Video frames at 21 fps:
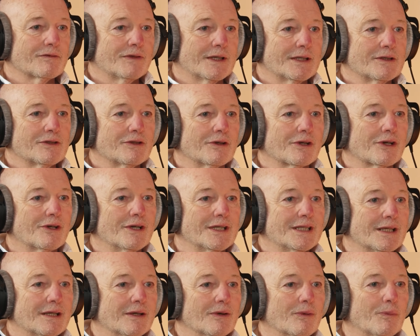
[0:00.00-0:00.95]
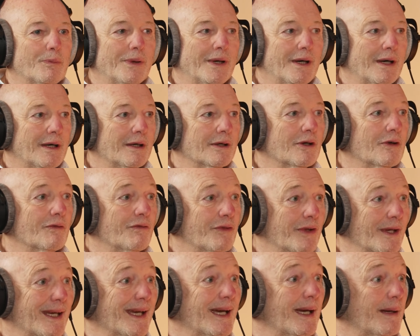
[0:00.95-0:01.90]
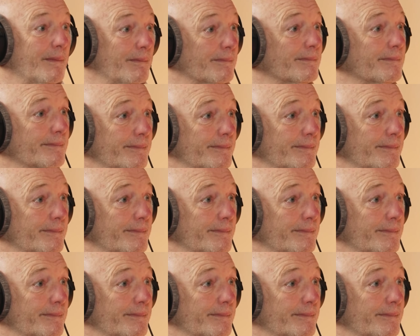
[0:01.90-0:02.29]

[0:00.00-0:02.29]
Fans are a critical part of the game.